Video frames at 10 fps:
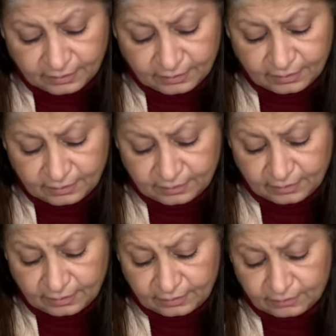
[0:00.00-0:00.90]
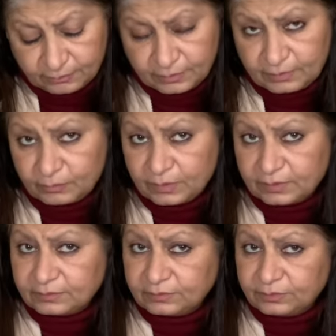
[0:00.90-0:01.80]
He, they will
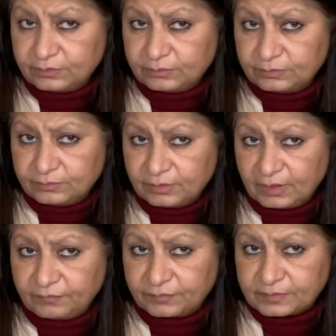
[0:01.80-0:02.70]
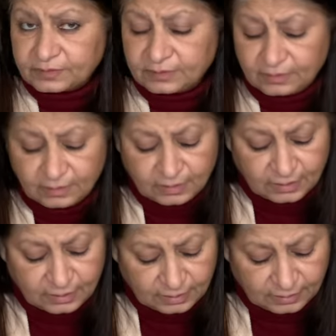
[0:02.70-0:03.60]
want to do efforts.
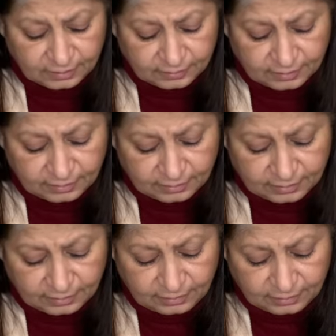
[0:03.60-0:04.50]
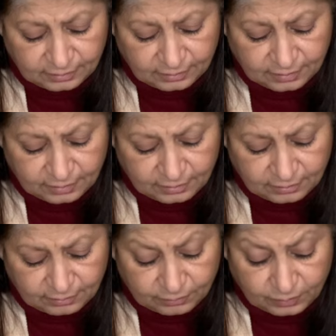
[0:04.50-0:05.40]
And they are really
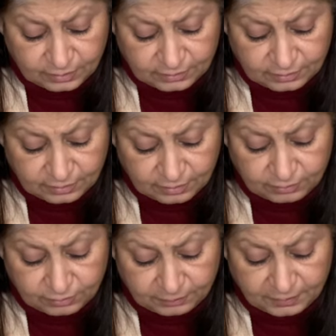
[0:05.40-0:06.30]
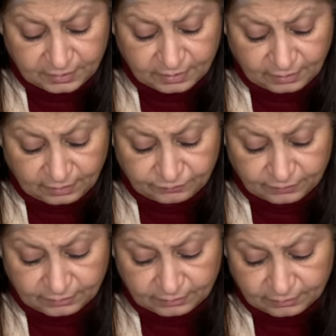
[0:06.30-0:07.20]
thinking or wanting you to make an
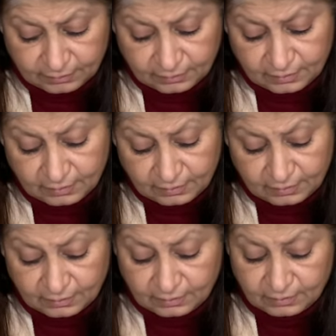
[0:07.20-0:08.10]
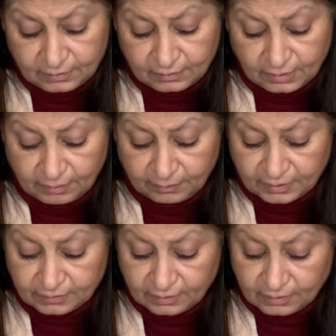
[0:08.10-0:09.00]
effort. I'm
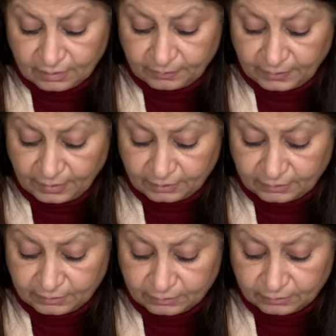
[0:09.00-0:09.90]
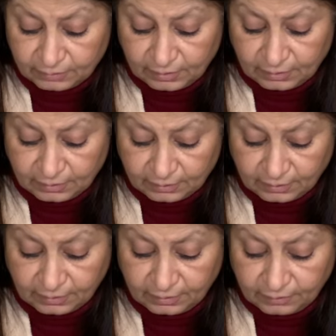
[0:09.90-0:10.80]
not talking about who are
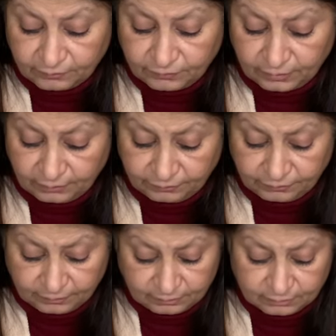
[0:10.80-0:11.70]
really involved.